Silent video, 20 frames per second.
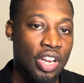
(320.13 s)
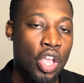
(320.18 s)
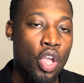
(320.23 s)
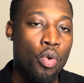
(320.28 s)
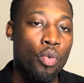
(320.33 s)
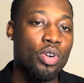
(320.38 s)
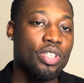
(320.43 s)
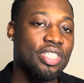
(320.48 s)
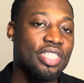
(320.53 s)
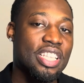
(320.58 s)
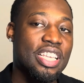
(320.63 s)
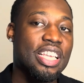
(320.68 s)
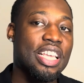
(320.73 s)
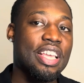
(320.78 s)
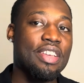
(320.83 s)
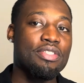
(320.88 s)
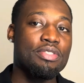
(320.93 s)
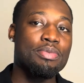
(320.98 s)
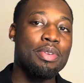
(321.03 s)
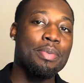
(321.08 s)
which then
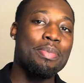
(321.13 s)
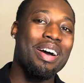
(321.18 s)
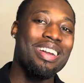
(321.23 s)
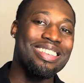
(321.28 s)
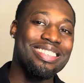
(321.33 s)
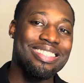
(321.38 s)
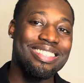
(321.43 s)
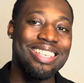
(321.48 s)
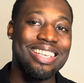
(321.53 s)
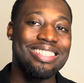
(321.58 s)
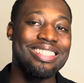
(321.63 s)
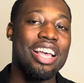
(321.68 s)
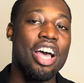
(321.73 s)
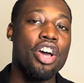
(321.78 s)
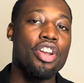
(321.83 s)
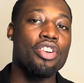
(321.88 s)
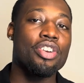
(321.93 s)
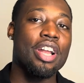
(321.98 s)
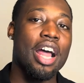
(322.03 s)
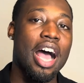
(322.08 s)
gives me about a
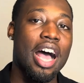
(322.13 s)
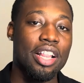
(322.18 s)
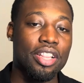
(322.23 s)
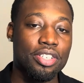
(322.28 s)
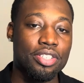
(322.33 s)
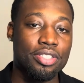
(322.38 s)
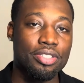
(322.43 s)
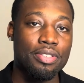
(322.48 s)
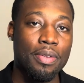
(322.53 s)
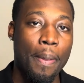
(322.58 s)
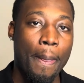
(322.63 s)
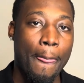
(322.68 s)
$600